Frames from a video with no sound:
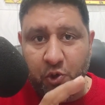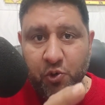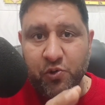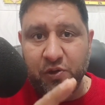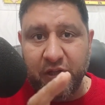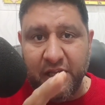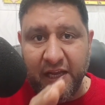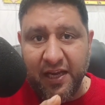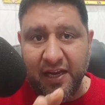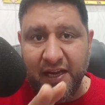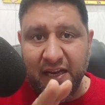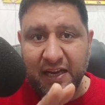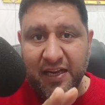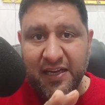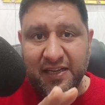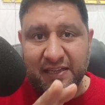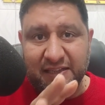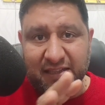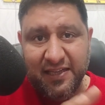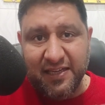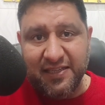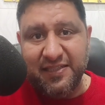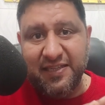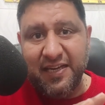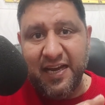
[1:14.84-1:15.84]
Do you think
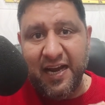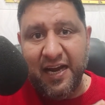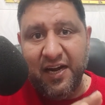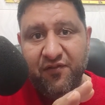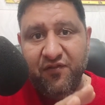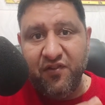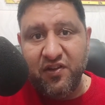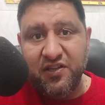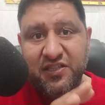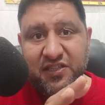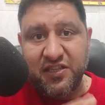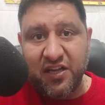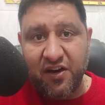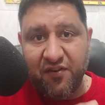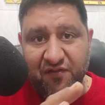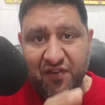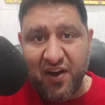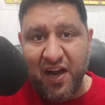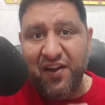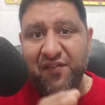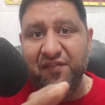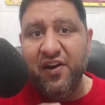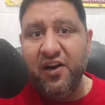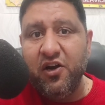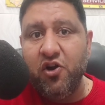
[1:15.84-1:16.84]
this hand will
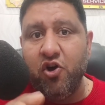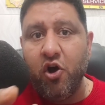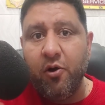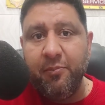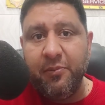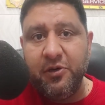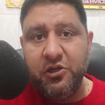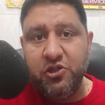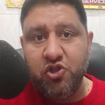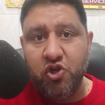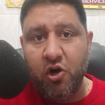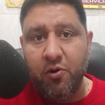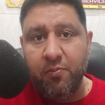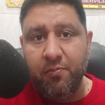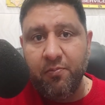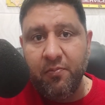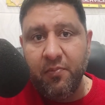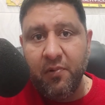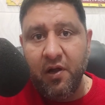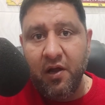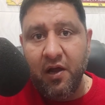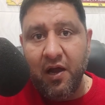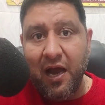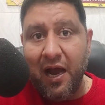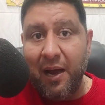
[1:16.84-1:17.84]
survive in government job?
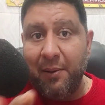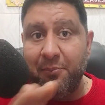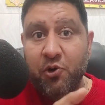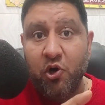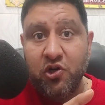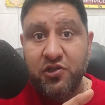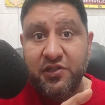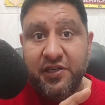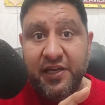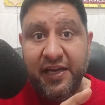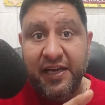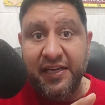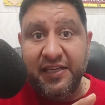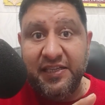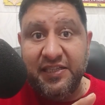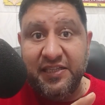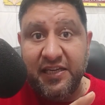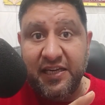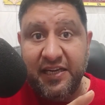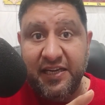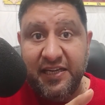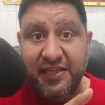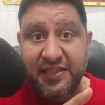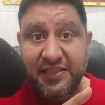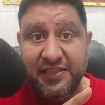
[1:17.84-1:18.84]
I'm not saying
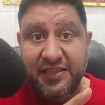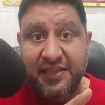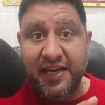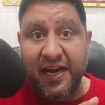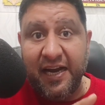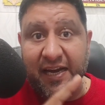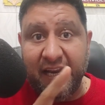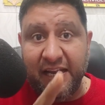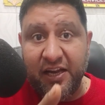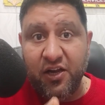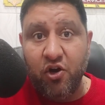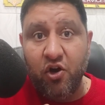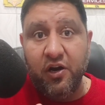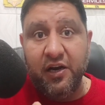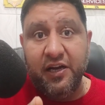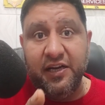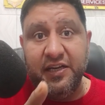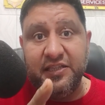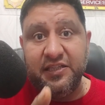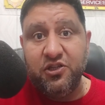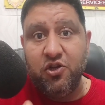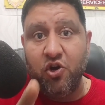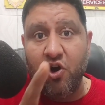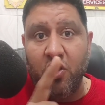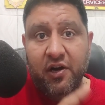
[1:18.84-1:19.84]
he's getting or
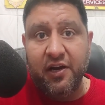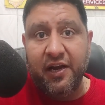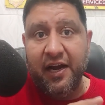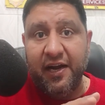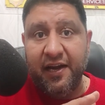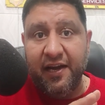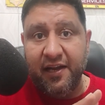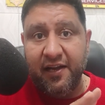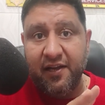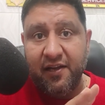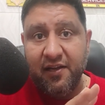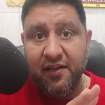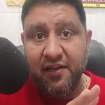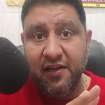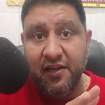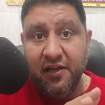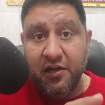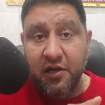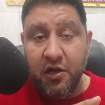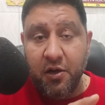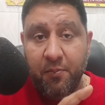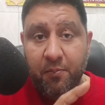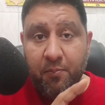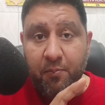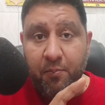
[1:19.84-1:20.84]
he's not getting,
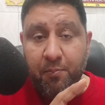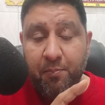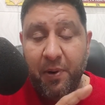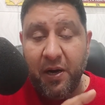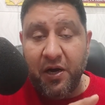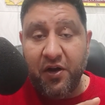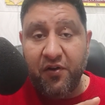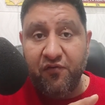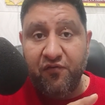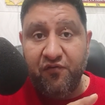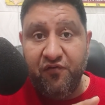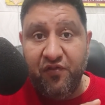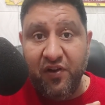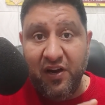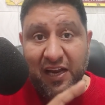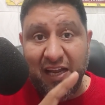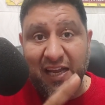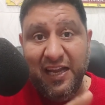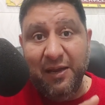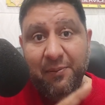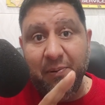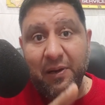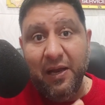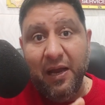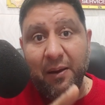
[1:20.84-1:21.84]
but
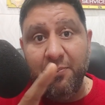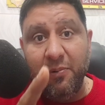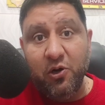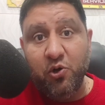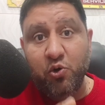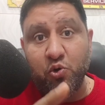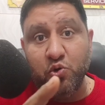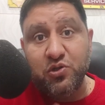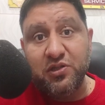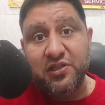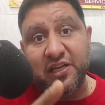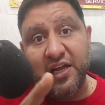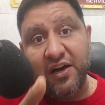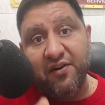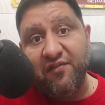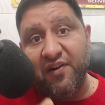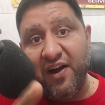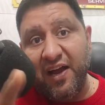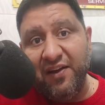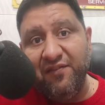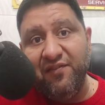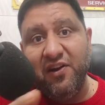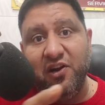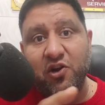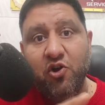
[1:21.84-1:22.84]
will he be able to
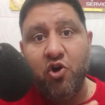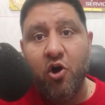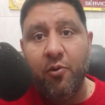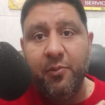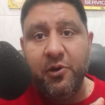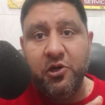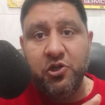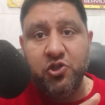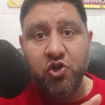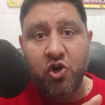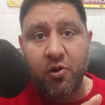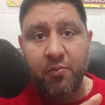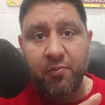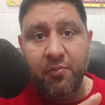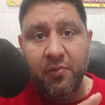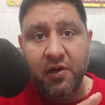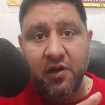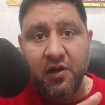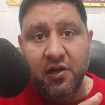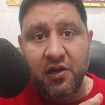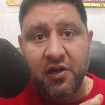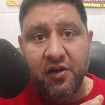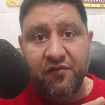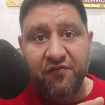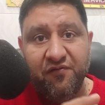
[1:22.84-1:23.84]
survive in government job?
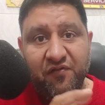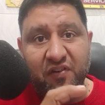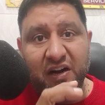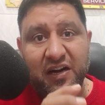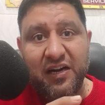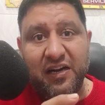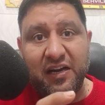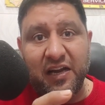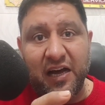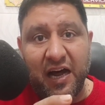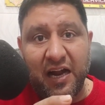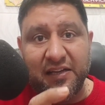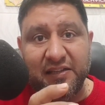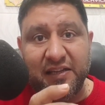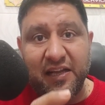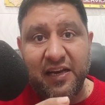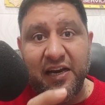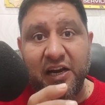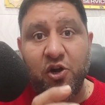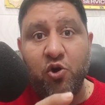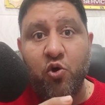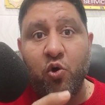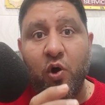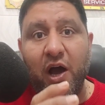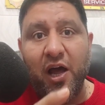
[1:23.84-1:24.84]
What are
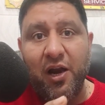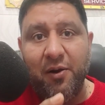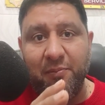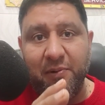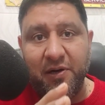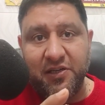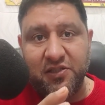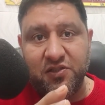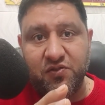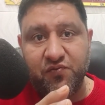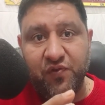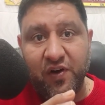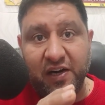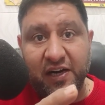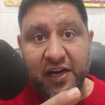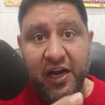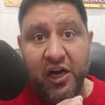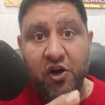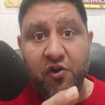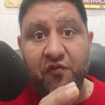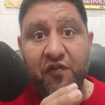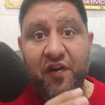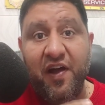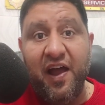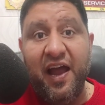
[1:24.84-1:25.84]
the requirements? What
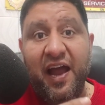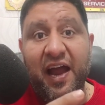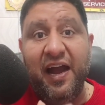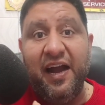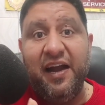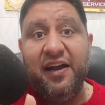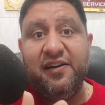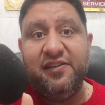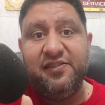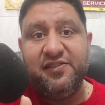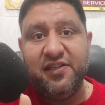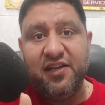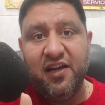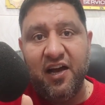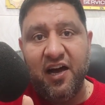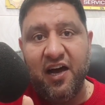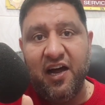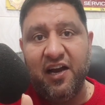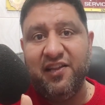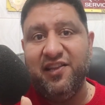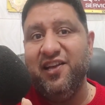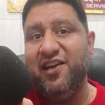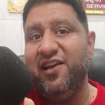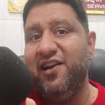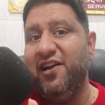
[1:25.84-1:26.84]
kind of hands
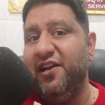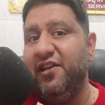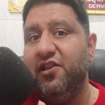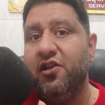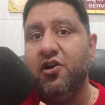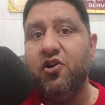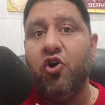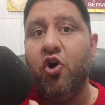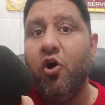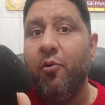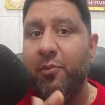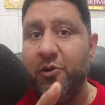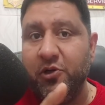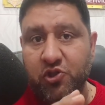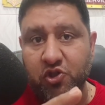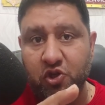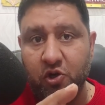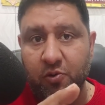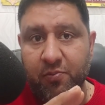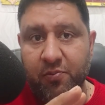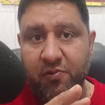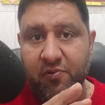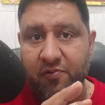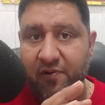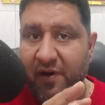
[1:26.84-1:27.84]
are there in the government
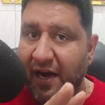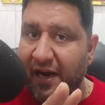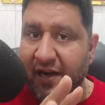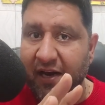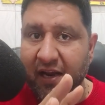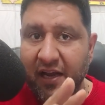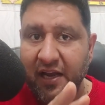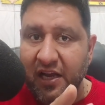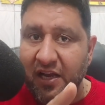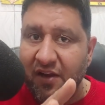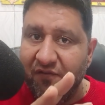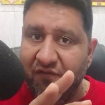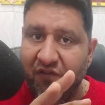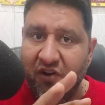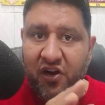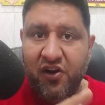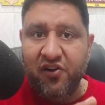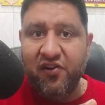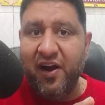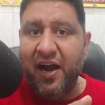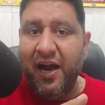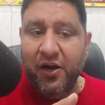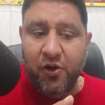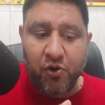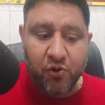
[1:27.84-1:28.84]
job, right?
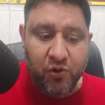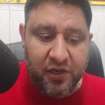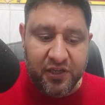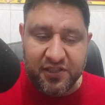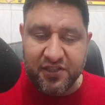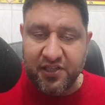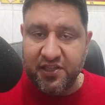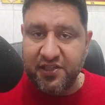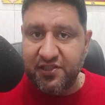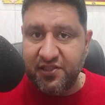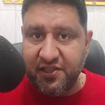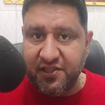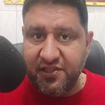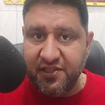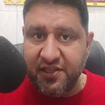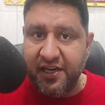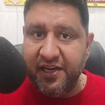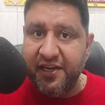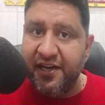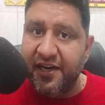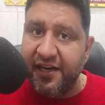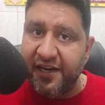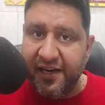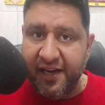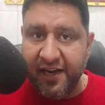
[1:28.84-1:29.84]
We'll try to discuss
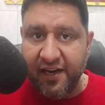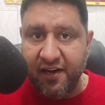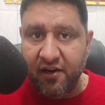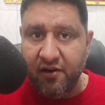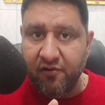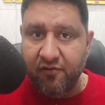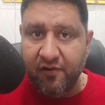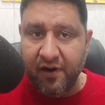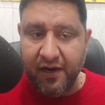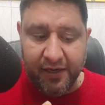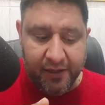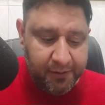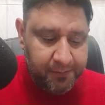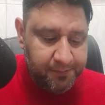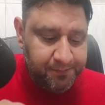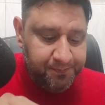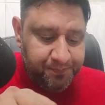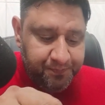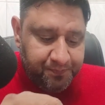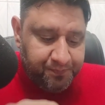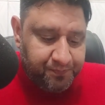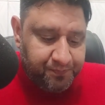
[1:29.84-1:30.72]
this in detail, right?